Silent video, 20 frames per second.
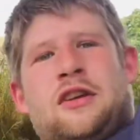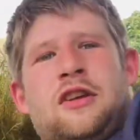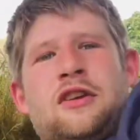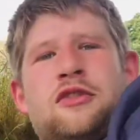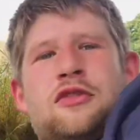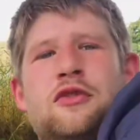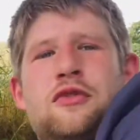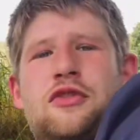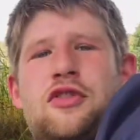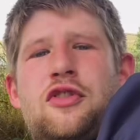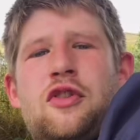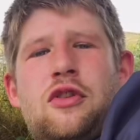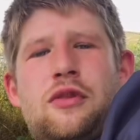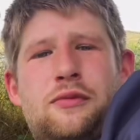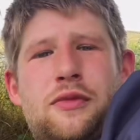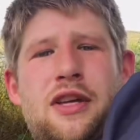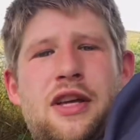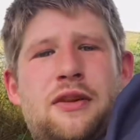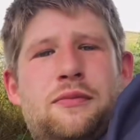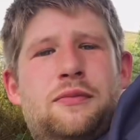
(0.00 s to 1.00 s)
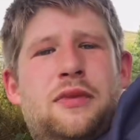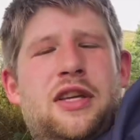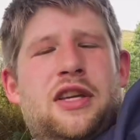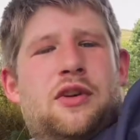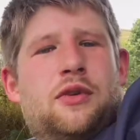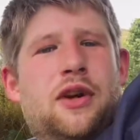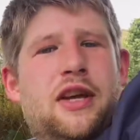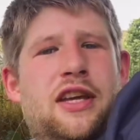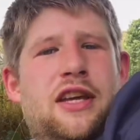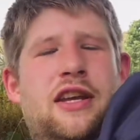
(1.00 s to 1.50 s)
So Storm can be
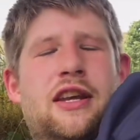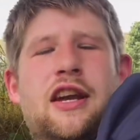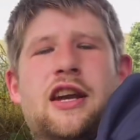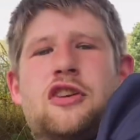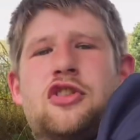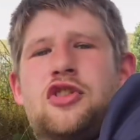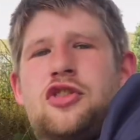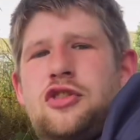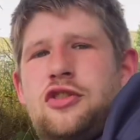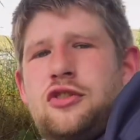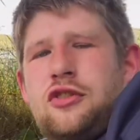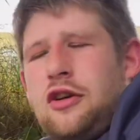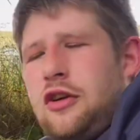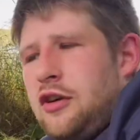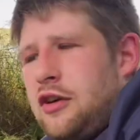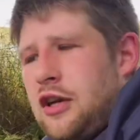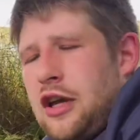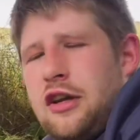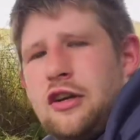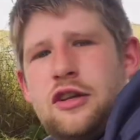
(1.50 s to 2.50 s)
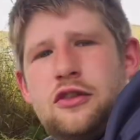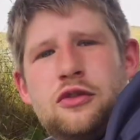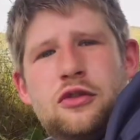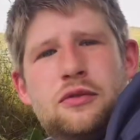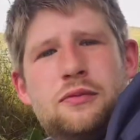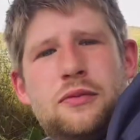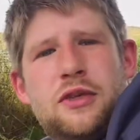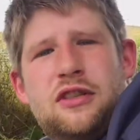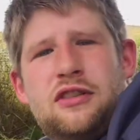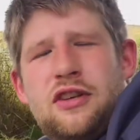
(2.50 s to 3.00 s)
quite an anxious dog, and I
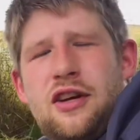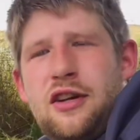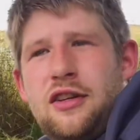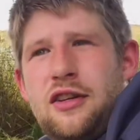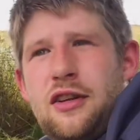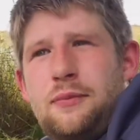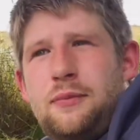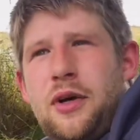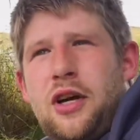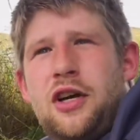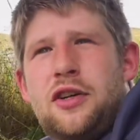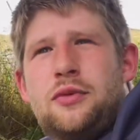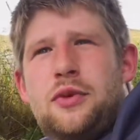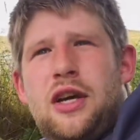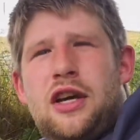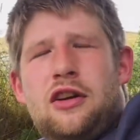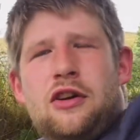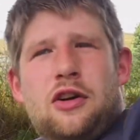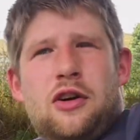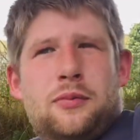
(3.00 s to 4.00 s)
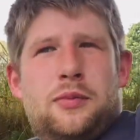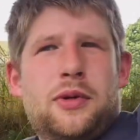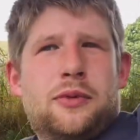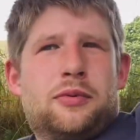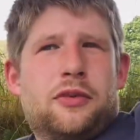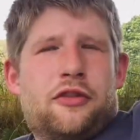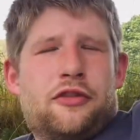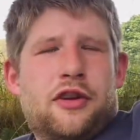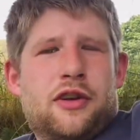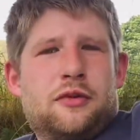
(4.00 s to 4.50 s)
don't mean that in a bad way. A lot of
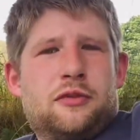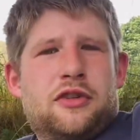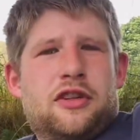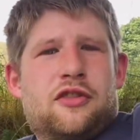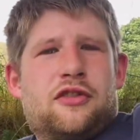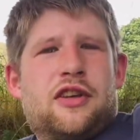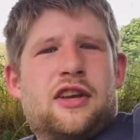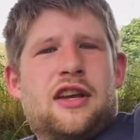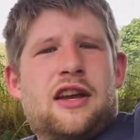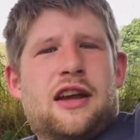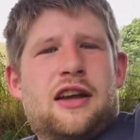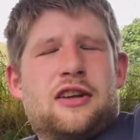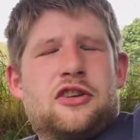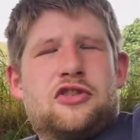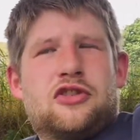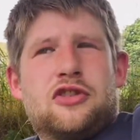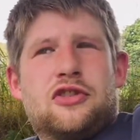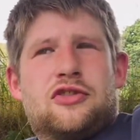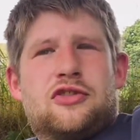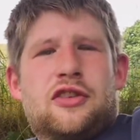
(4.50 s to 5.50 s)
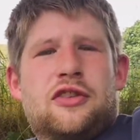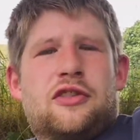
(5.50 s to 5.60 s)
people think when you think anxious, they